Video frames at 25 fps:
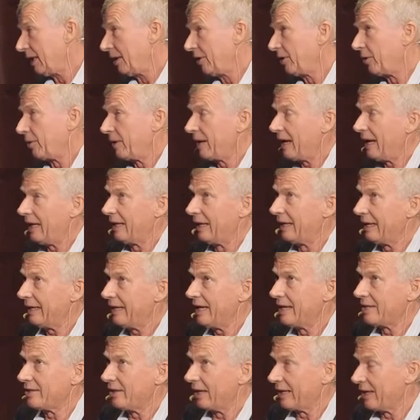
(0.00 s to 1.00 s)
The
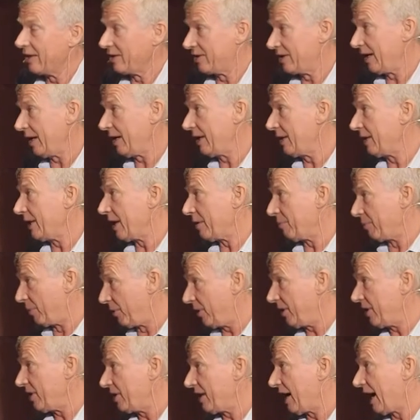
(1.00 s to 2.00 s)
reality is I can tell you they're
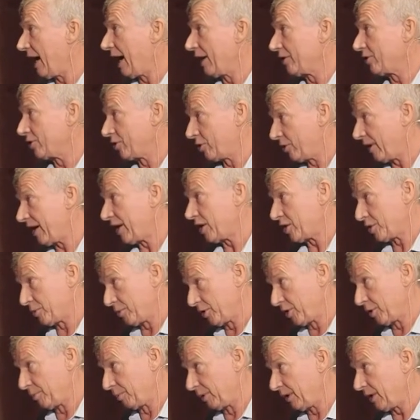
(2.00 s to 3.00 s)
pretty darn stretched
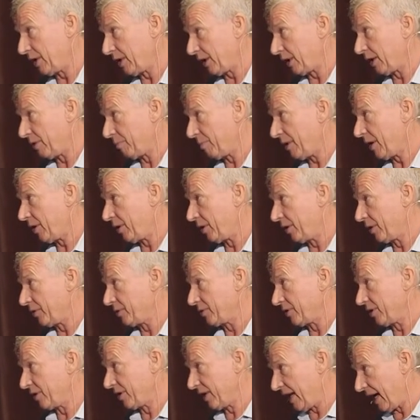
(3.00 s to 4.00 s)
with the political
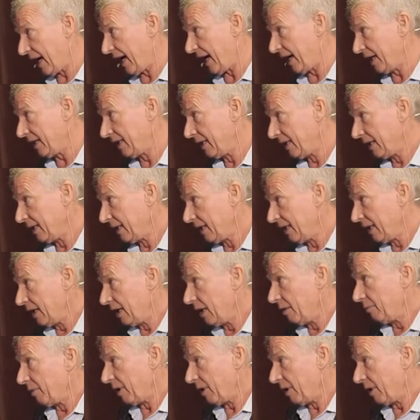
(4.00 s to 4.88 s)
imperatives of the day. Mm.